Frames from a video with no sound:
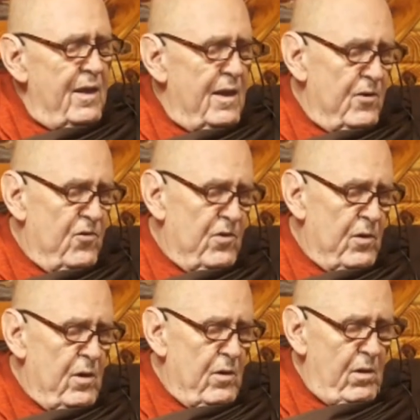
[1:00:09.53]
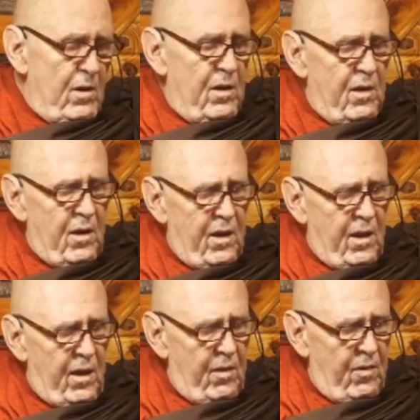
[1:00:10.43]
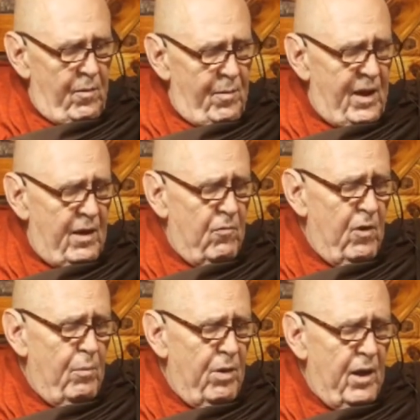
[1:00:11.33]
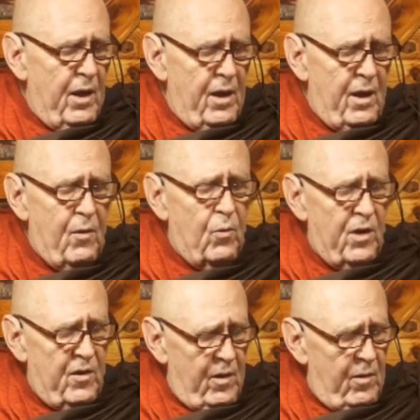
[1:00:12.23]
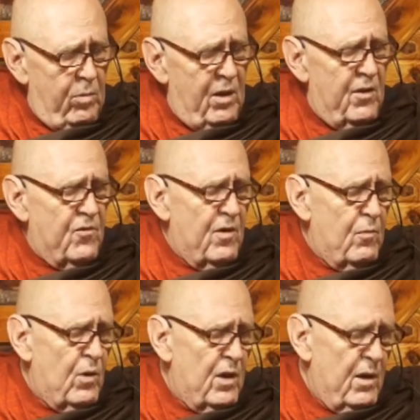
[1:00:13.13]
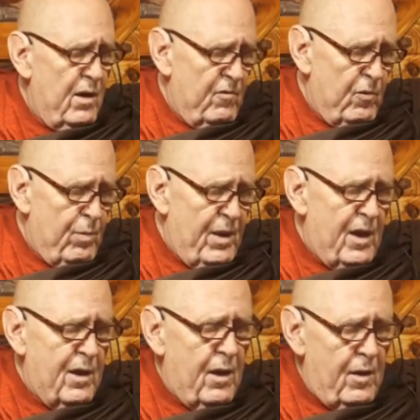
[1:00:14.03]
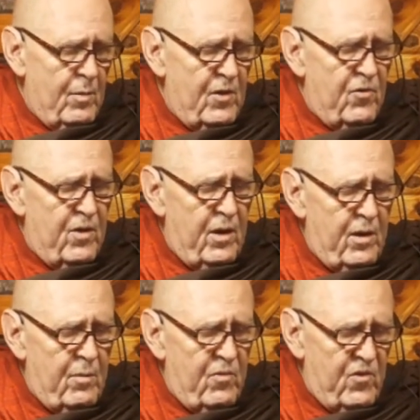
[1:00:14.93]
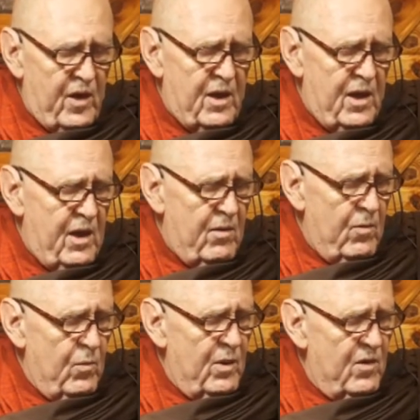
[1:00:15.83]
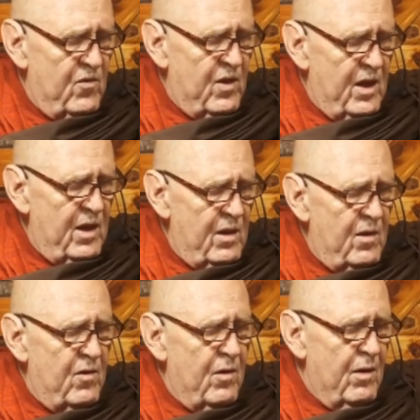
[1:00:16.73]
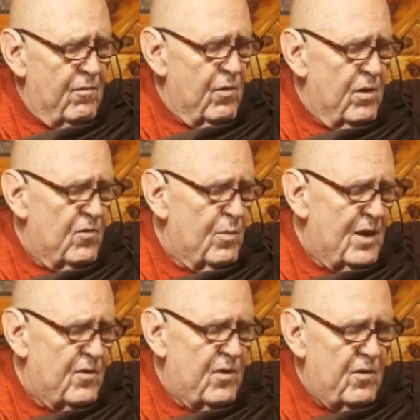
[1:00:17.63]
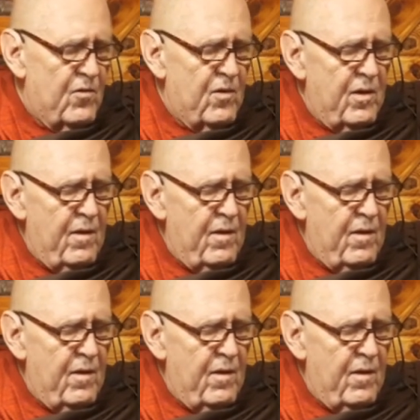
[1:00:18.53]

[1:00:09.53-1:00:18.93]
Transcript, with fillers: Yes, sir, the man replied. He went to the Blessed One after paying homage to him, sat down at one side, and delivered his message.